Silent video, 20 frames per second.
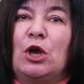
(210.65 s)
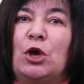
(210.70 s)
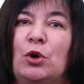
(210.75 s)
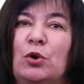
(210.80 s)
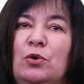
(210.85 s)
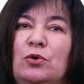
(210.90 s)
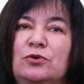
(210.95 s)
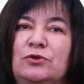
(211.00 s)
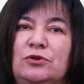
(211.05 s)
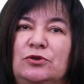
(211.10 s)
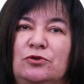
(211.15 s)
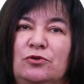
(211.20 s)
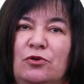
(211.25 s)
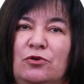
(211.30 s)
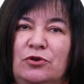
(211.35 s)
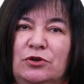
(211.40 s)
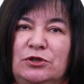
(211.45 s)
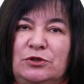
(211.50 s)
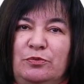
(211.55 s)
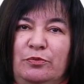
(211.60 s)
Good
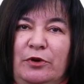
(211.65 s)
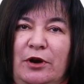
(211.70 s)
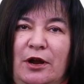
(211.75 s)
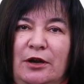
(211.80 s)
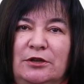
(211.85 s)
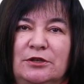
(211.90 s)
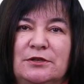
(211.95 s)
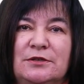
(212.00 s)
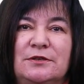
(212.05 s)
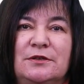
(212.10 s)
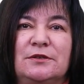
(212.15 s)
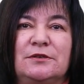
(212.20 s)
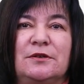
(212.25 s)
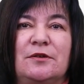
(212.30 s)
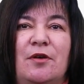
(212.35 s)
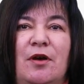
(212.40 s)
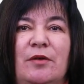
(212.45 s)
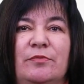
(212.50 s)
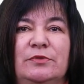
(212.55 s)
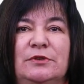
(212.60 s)
storage practice
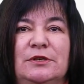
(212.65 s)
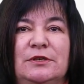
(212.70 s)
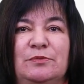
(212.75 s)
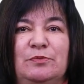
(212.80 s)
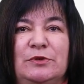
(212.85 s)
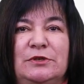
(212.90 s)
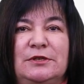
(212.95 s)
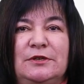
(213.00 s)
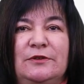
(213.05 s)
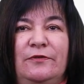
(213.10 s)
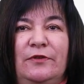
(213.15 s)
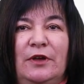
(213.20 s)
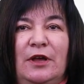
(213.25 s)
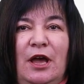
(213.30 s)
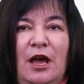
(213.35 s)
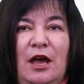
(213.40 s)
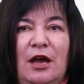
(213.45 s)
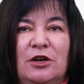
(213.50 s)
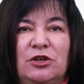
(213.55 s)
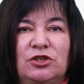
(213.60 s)
describes the specific
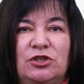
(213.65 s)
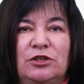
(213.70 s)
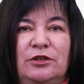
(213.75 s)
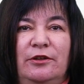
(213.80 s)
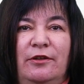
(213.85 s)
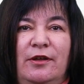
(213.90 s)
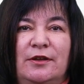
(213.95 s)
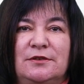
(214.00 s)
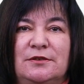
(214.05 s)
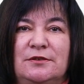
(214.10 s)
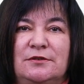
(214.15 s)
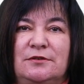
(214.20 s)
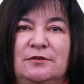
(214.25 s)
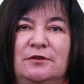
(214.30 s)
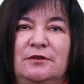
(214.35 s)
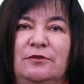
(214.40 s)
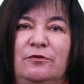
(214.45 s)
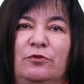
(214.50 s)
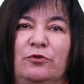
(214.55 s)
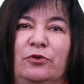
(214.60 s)
action
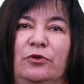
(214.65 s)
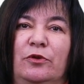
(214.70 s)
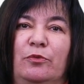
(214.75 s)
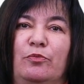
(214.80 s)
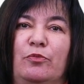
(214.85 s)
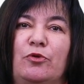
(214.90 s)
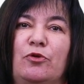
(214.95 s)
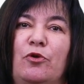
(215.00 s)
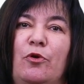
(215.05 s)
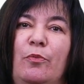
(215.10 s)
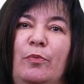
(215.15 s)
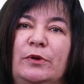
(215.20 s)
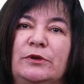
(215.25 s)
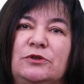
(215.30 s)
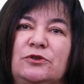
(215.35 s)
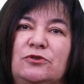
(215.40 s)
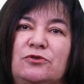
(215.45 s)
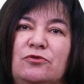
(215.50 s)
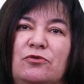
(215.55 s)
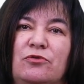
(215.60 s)
necessary for the proper
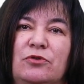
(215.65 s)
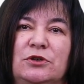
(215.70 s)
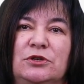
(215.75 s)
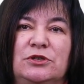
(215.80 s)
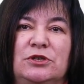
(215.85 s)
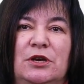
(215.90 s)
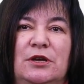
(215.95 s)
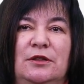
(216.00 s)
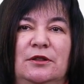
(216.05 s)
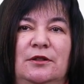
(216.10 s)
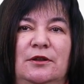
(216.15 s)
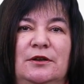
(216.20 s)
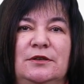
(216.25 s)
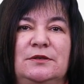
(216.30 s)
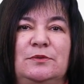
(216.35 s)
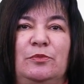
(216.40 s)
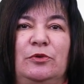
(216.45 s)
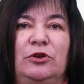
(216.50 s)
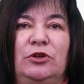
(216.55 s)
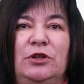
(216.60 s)
storage and
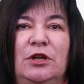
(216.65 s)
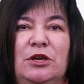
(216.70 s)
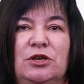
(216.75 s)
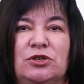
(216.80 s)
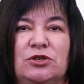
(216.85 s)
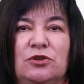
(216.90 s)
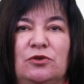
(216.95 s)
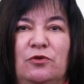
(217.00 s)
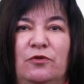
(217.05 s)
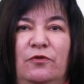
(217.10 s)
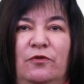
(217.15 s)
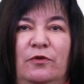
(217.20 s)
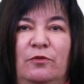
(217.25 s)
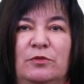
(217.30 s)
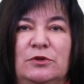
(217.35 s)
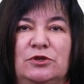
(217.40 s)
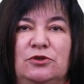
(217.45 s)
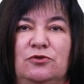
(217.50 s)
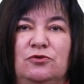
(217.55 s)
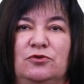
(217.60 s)
transportation of
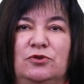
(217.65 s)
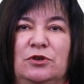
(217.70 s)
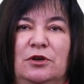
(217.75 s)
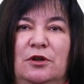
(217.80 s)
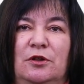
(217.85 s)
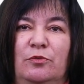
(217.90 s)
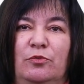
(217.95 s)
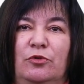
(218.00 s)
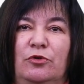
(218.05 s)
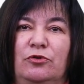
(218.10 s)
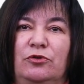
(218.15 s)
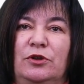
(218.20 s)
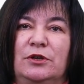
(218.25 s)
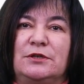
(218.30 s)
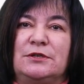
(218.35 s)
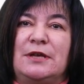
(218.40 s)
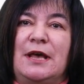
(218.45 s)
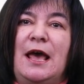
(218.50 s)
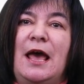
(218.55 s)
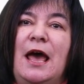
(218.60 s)
pharmaceutical
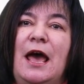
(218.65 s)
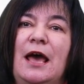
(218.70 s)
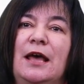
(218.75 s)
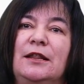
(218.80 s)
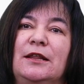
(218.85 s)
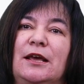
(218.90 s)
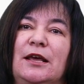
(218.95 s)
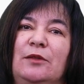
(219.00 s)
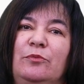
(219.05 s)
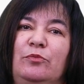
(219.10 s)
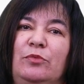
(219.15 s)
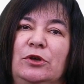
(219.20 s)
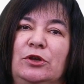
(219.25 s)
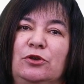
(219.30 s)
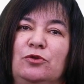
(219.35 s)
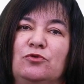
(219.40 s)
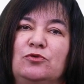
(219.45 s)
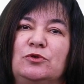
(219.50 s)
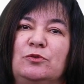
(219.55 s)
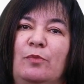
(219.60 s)
products and can be
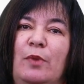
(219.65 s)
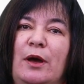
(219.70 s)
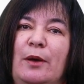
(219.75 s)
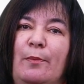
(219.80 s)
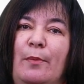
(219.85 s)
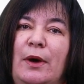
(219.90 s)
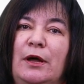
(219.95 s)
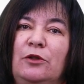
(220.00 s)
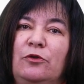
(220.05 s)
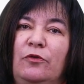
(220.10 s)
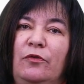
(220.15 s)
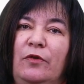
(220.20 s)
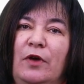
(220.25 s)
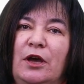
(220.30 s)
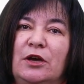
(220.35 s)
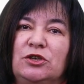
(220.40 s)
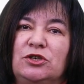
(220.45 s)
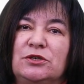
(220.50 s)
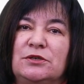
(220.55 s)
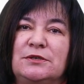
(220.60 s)
used by
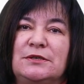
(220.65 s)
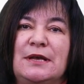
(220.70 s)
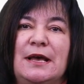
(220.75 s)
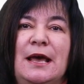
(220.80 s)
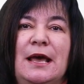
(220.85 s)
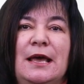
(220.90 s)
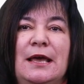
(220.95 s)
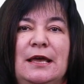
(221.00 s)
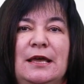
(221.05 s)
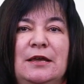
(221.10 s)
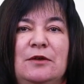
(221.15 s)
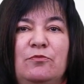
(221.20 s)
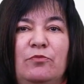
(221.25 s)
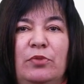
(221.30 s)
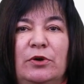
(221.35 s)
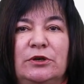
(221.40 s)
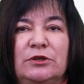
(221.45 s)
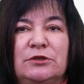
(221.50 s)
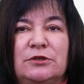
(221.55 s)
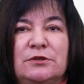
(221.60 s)
manufacturers,
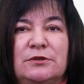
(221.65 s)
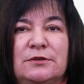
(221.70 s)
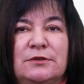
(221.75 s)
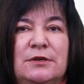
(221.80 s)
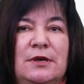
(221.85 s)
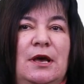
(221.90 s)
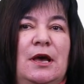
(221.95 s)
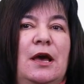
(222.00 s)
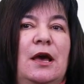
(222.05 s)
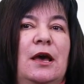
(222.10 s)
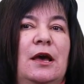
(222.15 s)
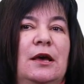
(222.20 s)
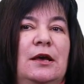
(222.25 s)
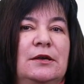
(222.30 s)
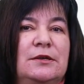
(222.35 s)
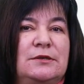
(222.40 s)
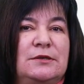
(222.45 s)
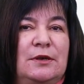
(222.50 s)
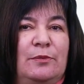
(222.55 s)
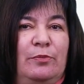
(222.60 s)
importers,
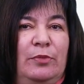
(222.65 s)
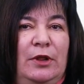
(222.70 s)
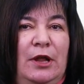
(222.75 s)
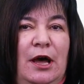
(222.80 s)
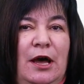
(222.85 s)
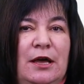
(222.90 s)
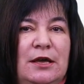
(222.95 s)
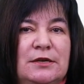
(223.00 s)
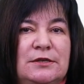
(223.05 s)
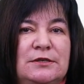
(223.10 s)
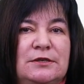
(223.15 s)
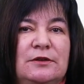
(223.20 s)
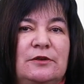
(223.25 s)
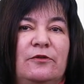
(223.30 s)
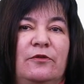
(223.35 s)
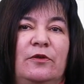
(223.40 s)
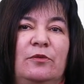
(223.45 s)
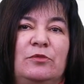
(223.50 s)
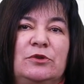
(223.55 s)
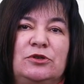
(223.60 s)
suppliers,
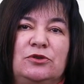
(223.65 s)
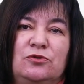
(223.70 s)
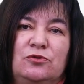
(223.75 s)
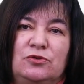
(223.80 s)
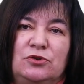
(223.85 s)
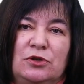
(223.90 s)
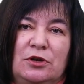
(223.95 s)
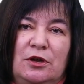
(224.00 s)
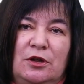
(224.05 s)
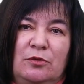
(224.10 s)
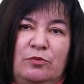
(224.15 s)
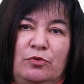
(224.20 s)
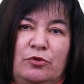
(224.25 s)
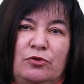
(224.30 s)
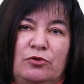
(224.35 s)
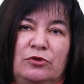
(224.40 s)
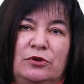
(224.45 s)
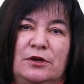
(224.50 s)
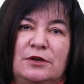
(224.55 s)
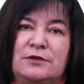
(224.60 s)
pharmaceutical
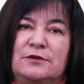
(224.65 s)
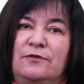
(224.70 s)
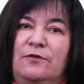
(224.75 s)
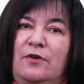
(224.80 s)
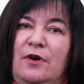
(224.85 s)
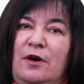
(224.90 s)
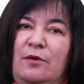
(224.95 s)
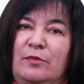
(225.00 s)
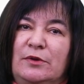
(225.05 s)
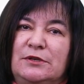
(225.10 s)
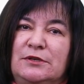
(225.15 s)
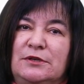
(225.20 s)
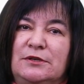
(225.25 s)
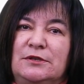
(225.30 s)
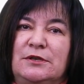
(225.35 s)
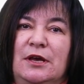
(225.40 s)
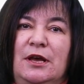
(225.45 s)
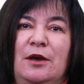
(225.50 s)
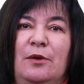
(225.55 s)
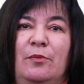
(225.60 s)
products,
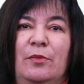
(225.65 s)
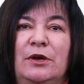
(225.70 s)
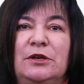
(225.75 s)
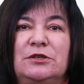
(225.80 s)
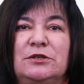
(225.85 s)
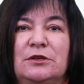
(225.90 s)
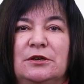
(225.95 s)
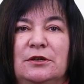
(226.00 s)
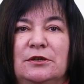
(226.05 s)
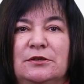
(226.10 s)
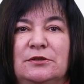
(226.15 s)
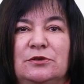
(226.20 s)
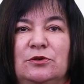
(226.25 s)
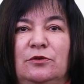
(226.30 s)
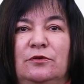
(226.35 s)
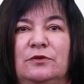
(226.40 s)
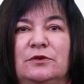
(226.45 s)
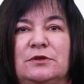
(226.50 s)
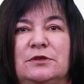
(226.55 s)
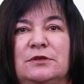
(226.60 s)
pharmacies, medical
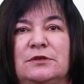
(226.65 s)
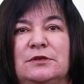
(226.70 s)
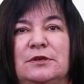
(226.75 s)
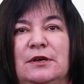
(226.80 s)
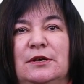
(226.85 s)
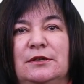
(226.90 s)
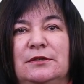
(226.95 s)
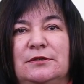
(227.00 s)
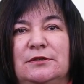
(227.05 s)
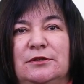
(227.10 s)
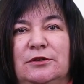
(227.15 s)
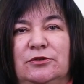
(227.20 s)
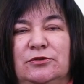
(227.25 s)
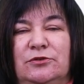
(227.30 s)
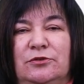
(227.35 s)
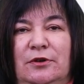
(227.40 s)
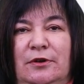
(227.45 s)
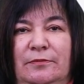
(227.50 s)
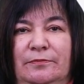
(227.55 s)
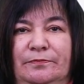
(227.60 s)
services,
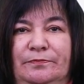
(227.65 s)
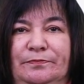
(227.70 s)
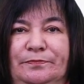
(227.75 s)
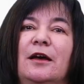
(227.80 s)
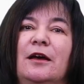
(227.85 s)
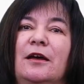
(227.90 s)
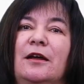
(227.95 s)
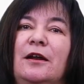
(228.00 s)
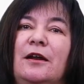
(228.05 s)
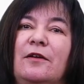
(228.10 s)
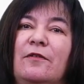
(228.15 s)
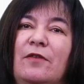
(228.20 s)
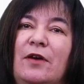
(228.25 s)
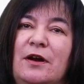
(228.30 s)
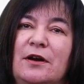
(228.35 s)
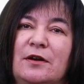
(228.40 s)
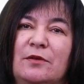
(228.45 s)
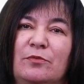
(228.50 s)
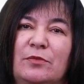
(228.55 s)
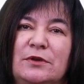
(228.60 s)
etc.
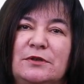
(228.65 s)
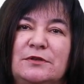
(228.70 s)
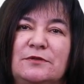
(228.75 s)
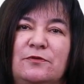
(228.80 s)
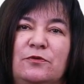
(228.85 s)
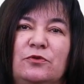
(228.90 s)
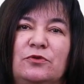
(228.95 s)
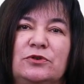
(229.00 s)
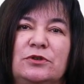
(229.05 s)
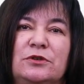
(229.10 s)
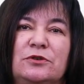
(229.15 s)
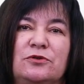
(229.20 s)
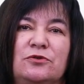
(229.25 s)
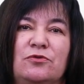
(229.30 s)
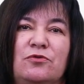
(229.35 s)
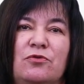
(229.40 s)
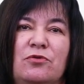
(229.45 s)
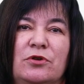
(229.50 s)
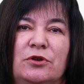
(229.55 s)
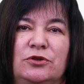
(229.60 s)
Requirements for the
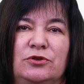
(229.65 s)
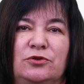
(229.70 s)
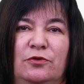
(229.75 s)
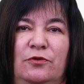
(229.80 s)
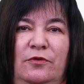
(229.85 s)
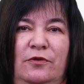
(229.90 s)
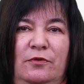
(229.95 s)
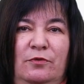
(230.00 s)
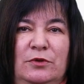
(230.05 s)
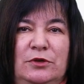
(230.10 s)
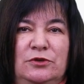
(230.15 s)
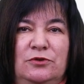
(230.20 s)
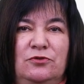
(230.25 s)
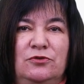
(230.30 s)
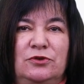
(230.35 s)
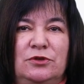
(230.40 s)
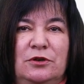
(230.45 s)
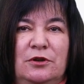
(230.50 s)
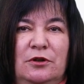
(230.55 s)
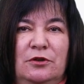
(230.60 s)
storage of
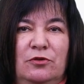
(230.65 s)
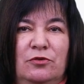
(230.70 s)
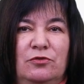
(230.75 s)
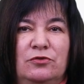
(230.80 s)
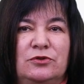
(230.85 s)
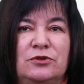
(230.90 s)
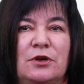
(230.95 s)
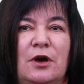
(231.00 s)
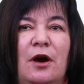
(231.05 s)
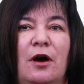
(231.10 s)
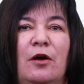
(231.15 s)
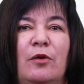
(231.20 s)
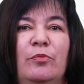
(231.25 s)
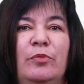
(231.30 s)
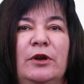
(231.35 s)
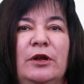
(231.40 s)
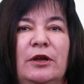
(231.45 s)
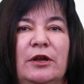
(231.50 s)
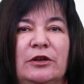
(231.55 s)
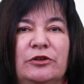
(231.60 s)
pharmaceutical goods are
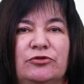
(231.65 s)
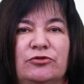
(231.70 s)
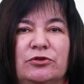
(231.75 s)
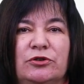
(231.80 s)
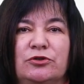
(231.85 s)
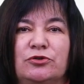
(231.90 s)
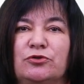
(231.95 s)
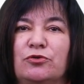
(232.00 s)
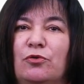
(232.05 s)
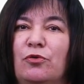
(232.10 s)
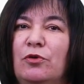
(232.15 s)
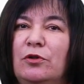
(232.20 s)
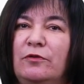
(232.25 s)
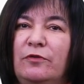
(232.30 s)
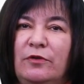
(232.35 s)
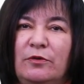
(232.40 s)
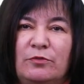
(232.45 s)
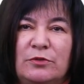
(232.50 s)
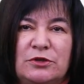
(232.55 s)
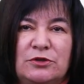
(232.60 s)
obligatory to all
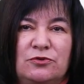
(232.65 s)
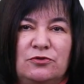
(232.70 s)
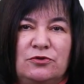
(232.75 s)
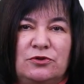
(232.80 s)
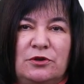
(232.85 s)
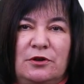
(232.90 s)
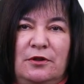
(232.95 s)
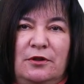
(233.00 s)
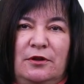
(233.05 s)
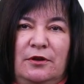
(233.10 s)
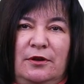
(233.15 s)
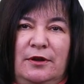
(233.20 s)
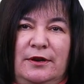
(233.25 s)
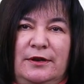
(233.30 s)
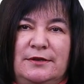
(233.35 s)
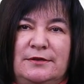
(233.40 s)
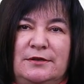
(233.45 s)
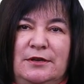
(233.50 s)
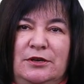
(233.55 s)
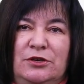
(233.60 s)
pharmaceutical
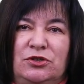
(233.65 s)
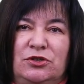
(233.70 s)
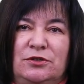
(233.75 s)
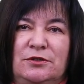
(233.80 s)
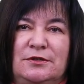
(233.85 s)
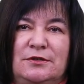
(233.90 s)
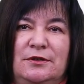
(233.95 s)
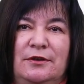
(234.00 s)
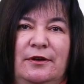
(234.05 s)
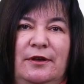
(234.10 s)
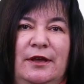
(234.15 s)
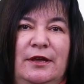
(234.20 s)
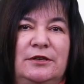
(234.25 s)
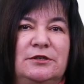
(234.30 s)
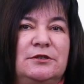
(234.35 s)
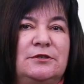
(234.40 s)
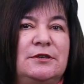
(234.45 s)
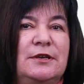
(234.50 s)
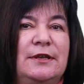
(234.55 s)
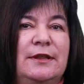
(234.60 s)
organizations
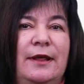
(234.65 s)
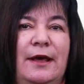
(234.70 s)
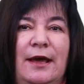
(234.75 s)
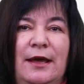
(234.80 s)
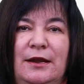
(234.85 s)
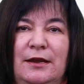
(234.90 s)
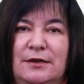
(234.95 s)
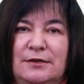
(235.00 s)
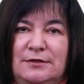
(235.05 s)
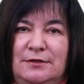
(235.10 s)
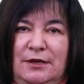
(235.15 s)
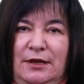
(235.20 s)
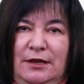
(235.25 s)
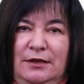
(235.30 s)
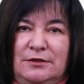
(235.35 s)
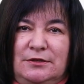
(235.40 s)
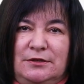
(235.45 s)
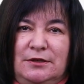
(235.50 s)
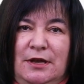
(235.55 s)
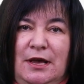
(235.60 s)
located in any
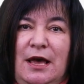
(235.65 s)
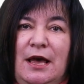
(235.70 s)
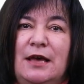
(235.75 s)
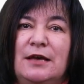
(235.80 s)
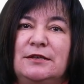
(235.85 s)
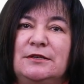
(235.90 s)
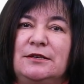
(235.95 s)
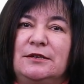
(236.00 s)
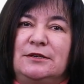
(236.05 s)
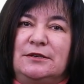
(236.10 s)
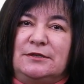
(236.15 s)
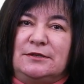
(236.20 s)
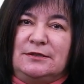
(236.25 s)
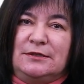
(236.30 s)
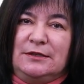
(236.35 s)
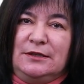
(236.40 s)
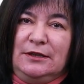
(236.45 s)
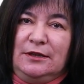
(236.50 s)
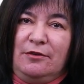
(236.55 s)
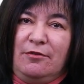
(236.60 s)
state, that is,
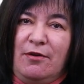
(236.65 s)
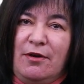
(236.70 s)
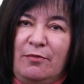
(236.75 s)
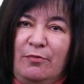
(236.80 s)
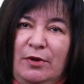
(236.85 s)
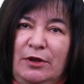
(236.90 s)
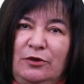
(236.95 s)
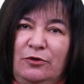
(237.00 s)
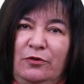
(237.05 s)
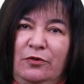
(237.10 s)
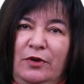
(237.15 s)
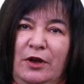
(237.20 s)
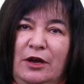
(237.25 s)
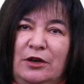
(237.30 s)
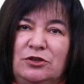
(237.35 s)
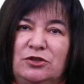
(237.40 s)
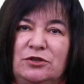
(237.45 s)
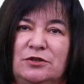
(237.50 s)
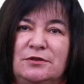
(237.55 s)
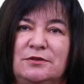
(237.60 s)
drug
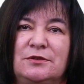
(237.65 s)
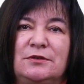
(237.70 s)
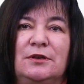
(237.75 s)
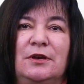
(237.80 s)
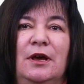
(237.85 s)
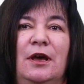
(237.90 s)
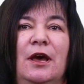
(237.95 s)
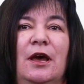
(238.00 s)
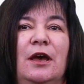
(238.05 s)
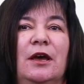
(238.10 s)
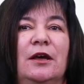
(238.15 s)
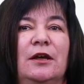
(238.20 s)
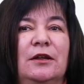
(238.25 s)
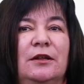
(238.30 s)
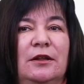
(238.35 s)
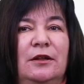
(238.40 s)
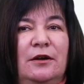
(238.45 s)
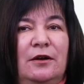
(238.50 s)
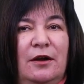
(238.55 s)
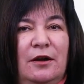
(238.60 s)
manufacturers,
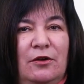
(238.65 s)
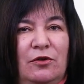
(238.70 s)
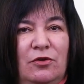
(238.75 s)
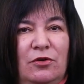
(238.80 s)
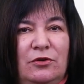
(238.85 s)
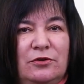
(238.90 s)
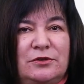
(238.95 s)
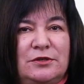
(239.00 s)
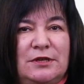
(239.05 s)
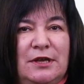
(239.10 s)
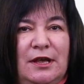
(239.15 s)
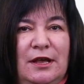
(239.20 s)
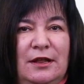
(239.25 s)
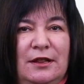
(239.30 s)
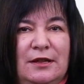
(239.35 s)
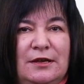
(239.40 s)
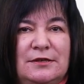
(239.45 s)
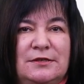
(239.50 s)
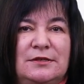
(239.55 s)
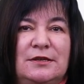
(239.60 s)
drug
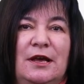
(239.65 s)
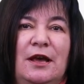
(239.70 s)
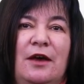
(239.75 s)
wholesalers,